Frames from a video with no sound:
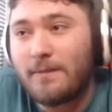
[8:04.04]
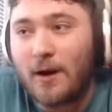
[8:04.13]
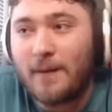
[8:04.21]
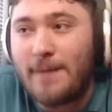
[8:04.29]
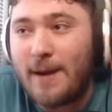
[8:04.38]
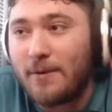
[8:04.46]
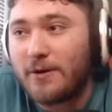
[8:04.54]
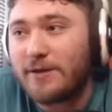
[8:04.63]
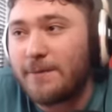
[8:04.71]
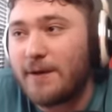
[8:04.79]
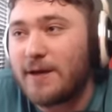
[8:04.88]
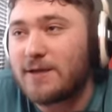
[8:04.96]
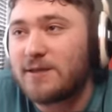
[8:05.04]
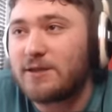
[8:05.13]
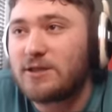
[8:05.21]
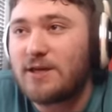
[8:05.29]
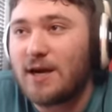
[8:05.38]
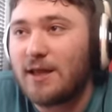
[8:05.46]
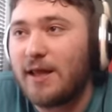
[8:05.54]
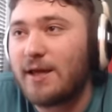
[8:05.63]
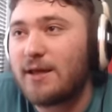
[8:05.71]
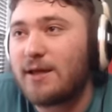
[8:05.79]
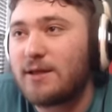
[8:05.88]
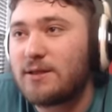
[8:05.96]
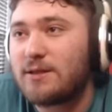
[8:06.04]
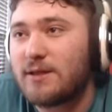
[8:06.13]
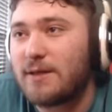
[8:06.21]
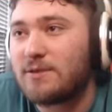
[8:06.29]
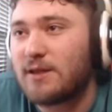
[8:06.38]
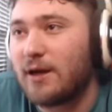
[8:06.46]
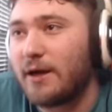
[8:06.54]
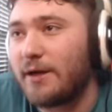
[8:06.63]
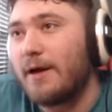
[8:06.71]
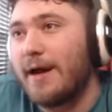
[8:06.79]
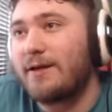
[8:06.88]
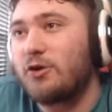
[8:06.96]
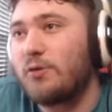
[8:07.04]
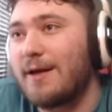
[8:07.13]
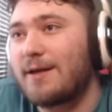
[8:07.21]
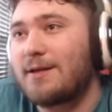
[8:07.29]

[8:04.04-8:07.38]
on paper DPS than Xiangling in the same slot, and you get